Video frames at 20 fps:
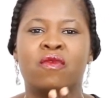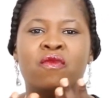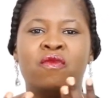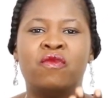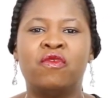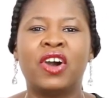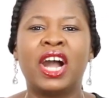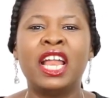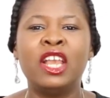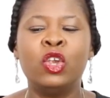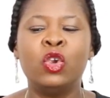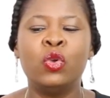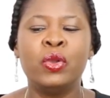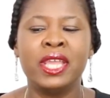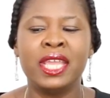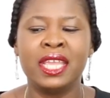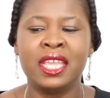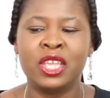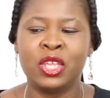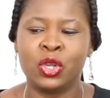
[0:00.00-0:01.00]

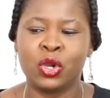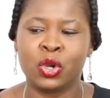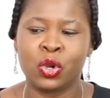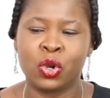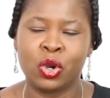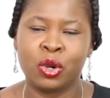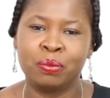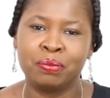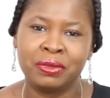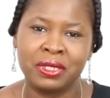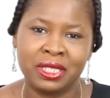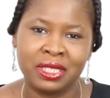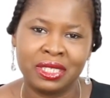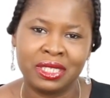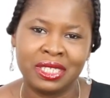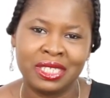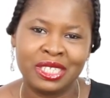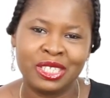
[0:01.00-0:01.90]
valuing your company.